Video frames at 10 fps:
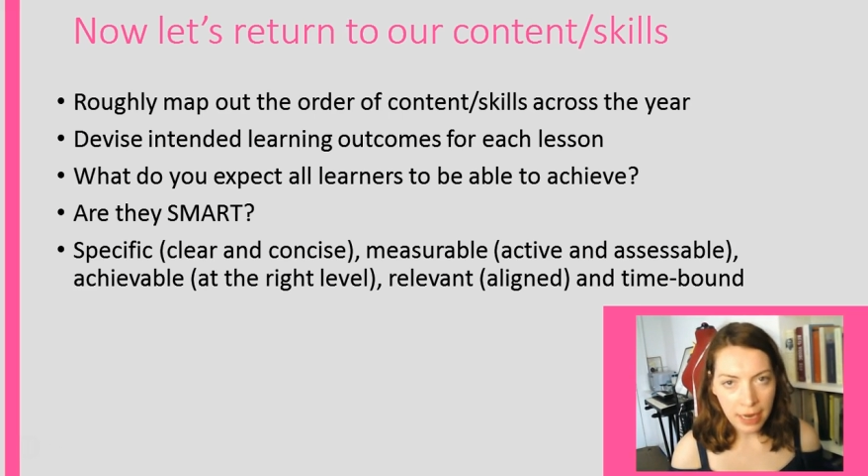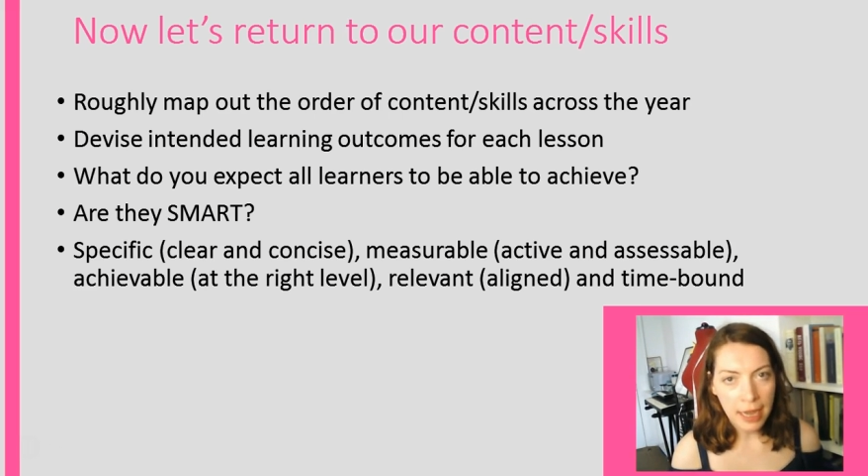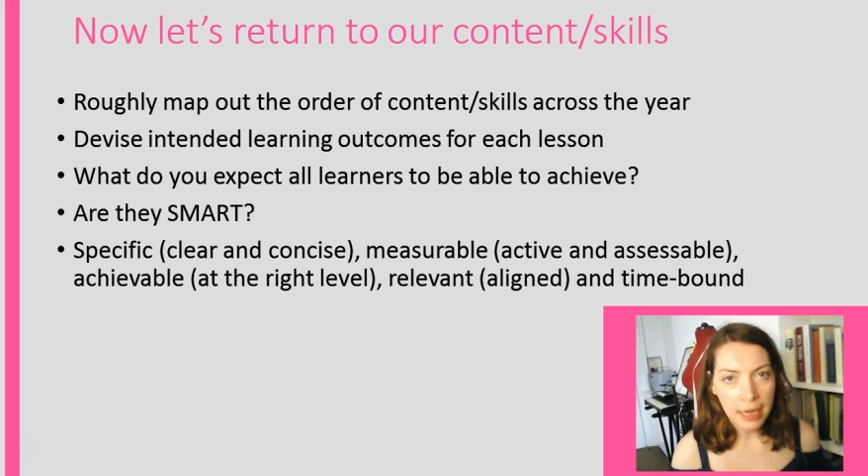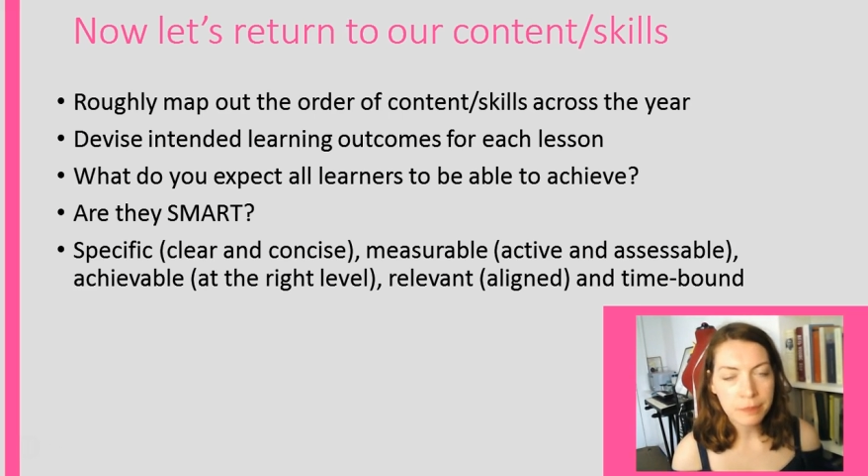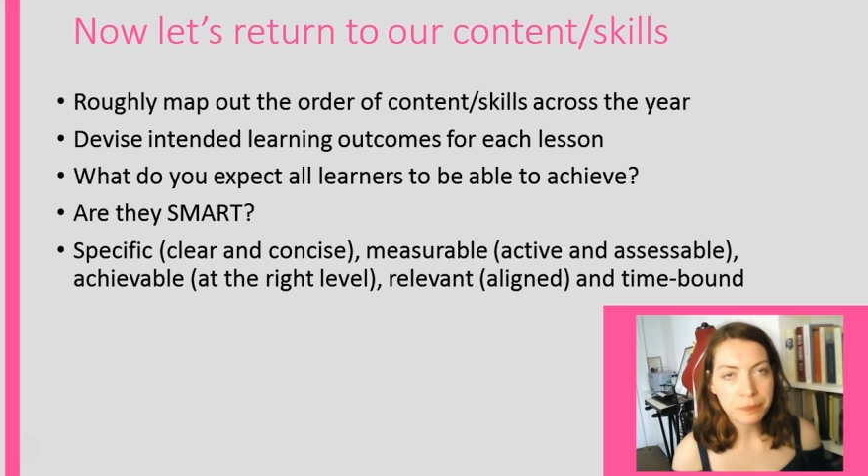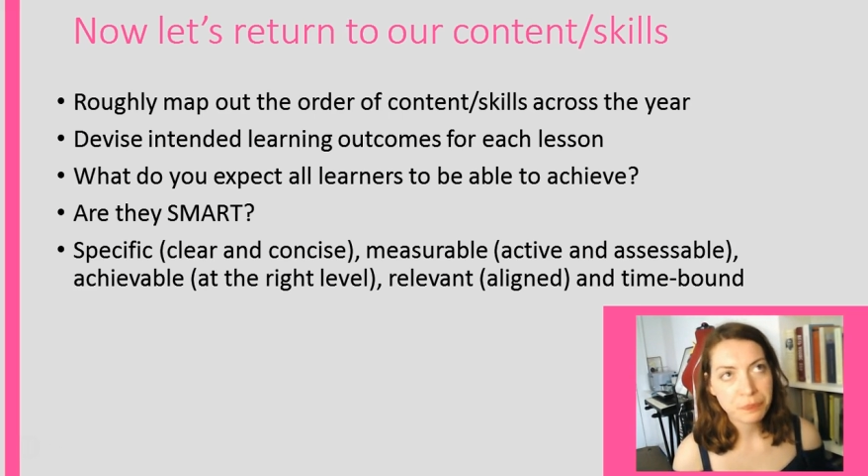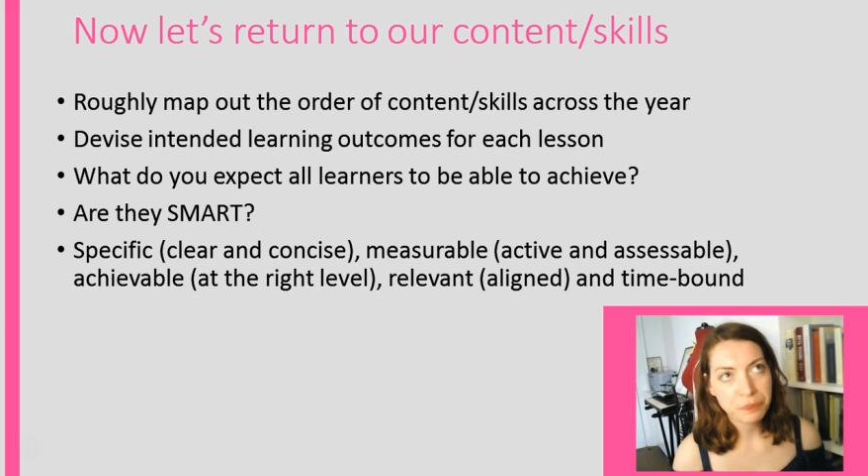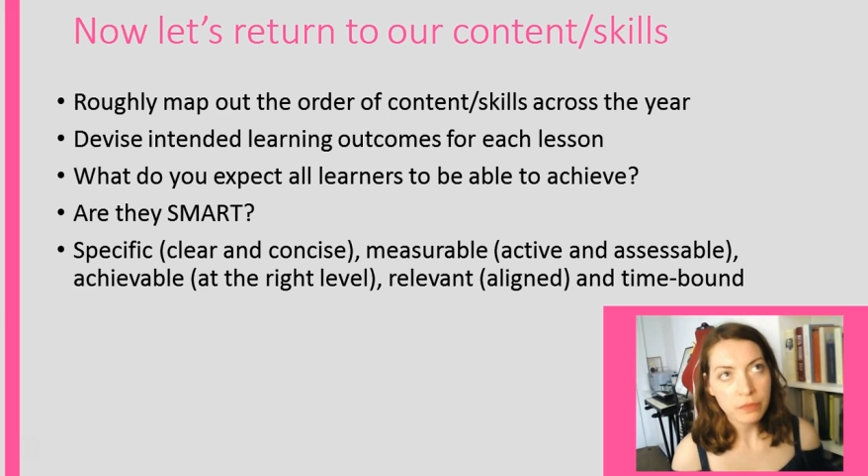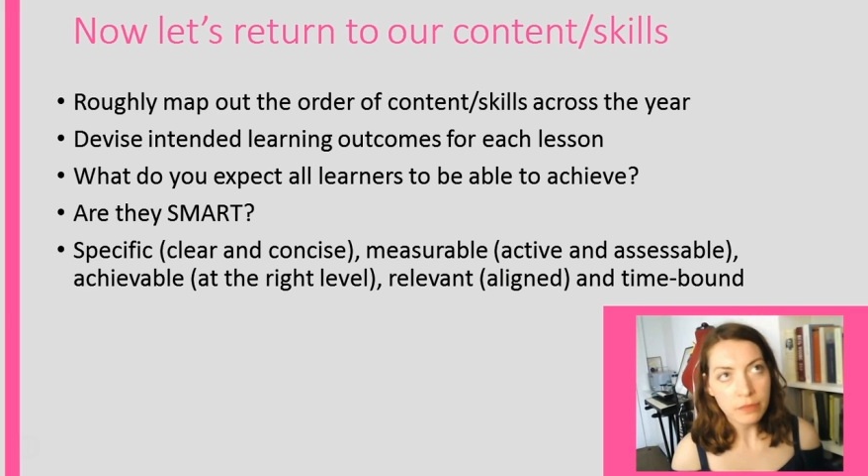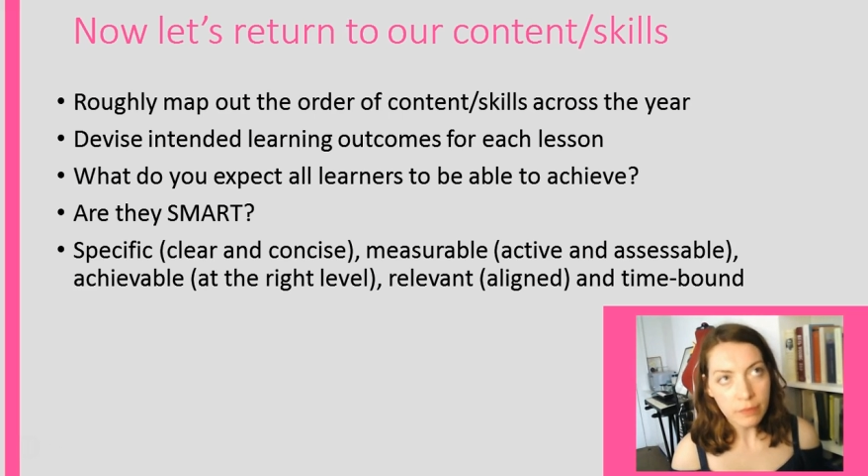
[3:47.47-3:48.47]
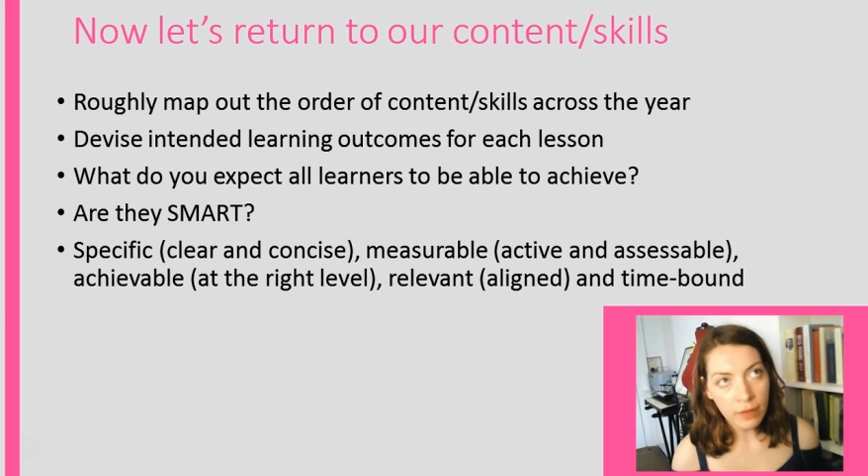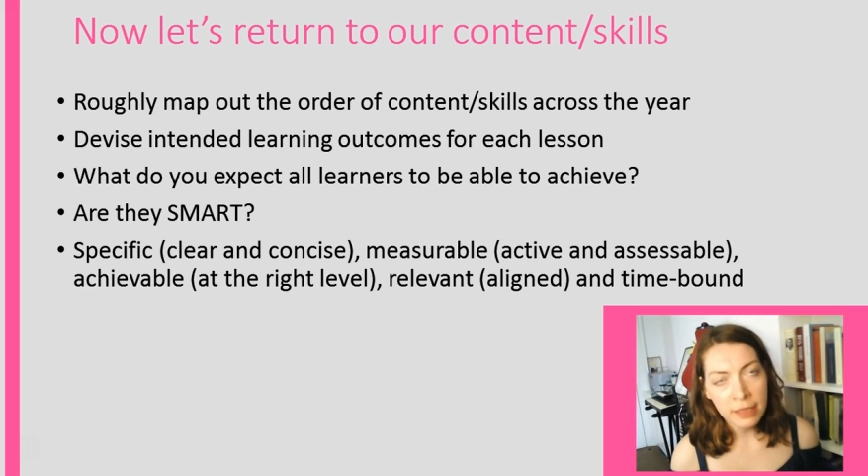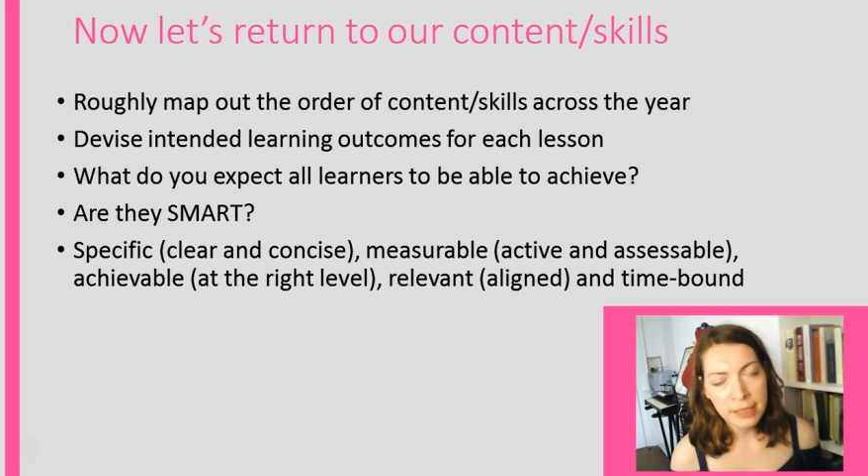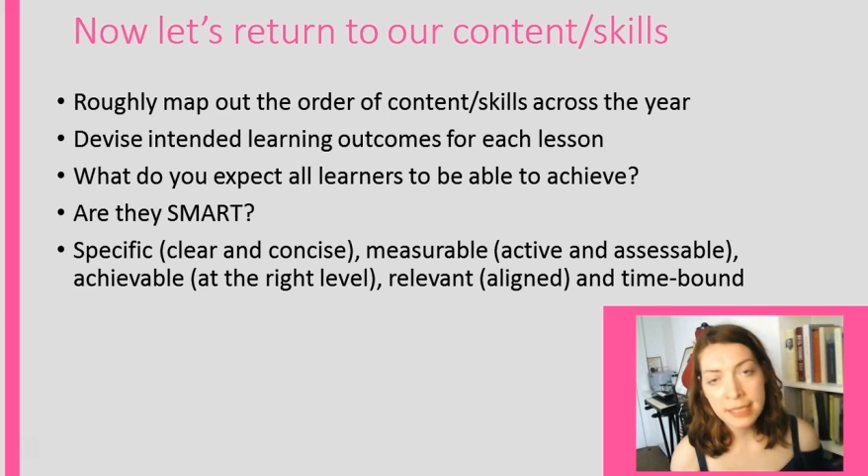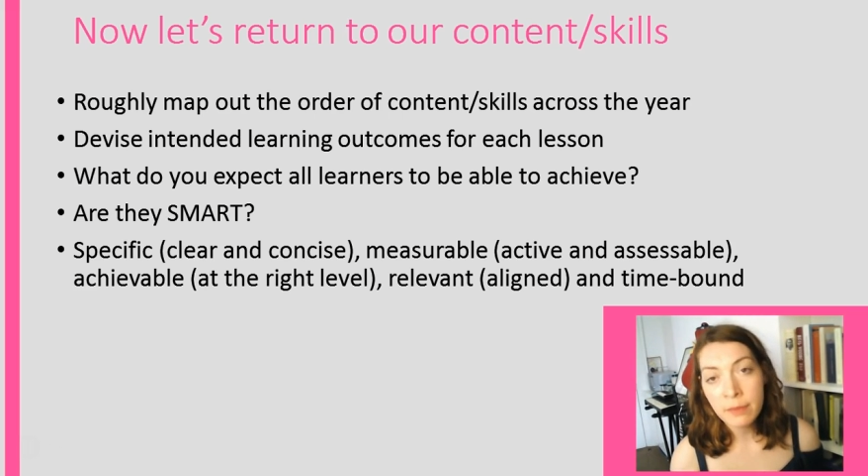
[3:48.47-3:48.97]

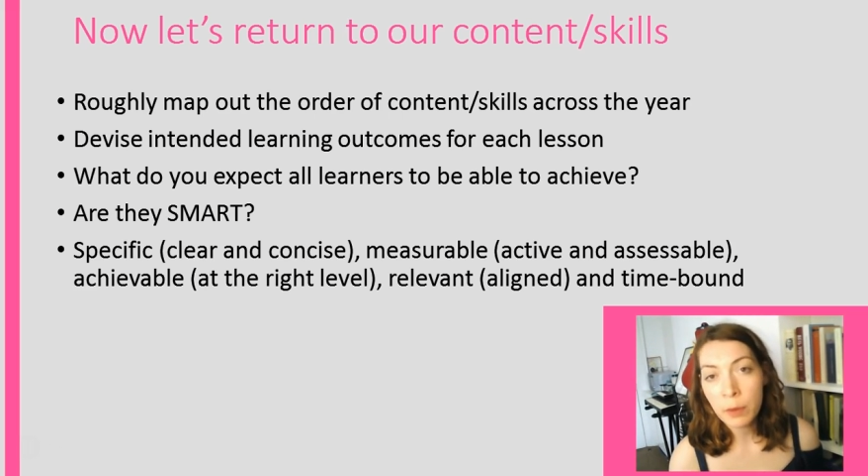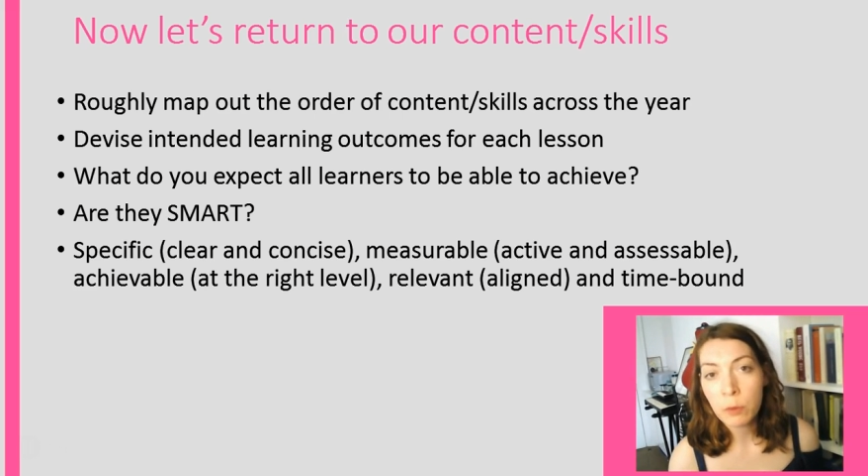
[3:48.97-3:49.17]
Is this something you